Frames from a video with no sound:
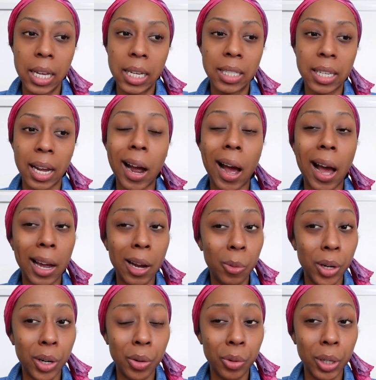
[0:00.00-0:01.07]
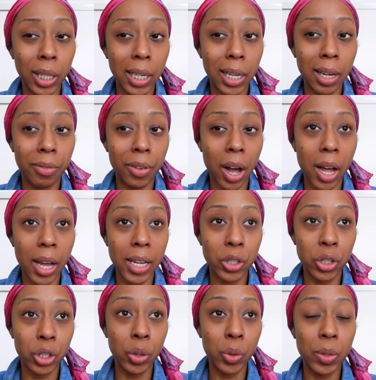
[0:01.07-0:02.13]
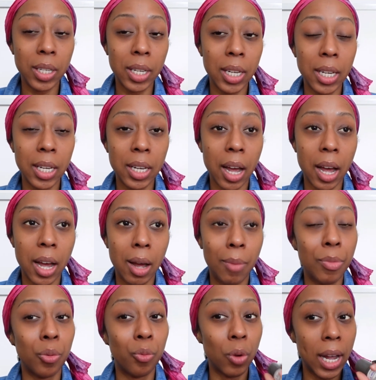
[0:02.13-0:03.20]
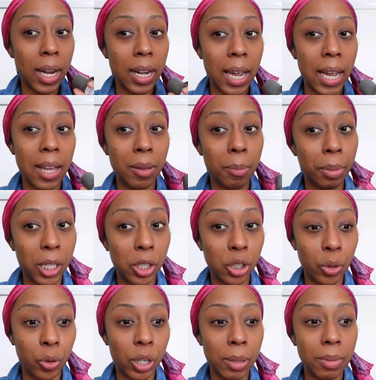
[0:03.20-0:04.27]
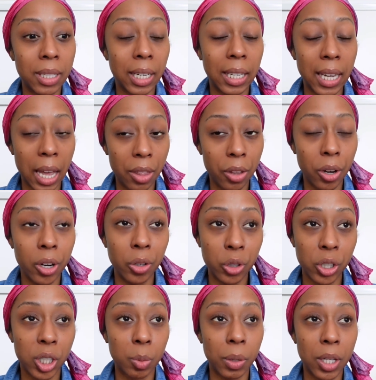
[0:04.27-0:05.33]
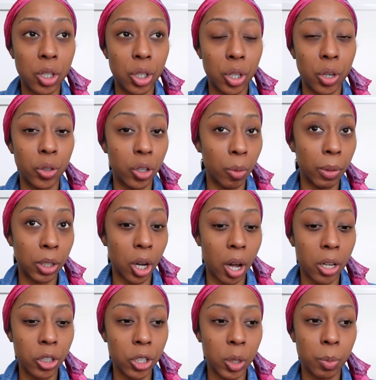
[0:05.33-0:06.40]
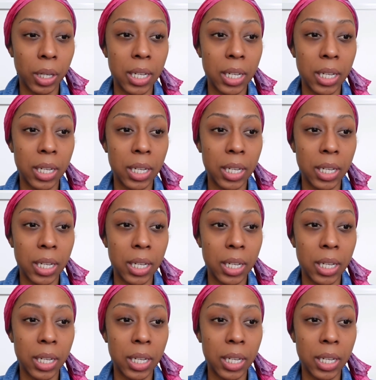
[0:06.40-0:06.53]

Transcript: He's like, I wouldn't really advise using um, the Retin-A and the bleaching cream together. You should speak to your dermatologist.